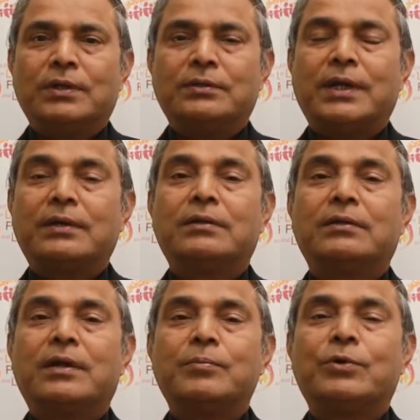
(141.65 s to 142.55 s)
That
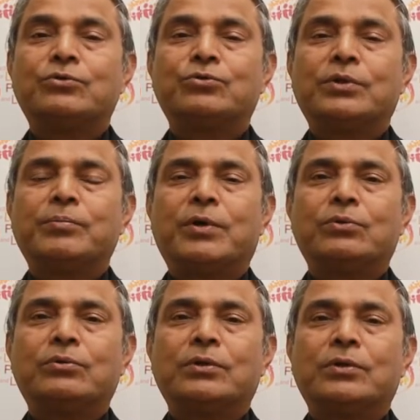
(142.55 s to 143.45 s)
amounts to
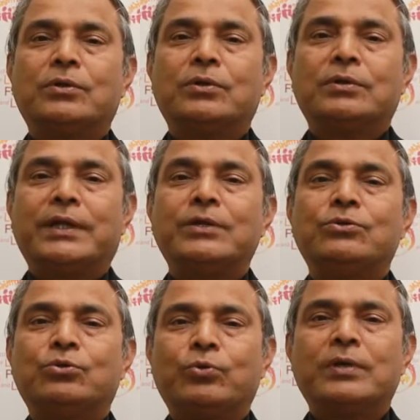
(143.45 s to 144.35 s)
about 10
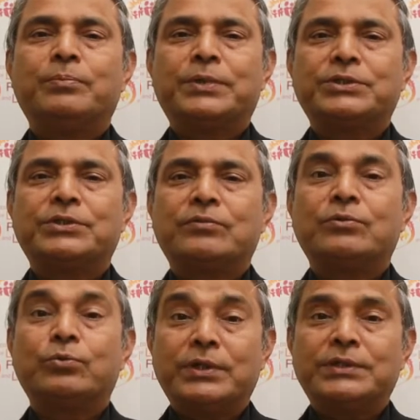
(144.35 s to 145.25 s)
to 12 percent of the
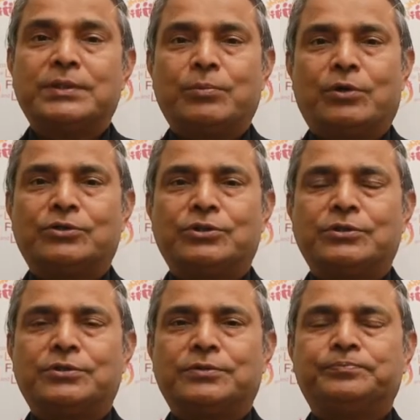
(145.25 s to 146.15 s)
world's
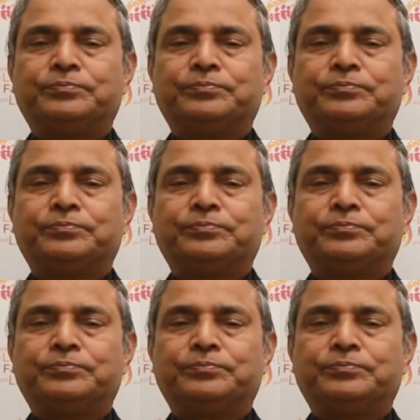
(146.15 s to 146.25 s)
abortions.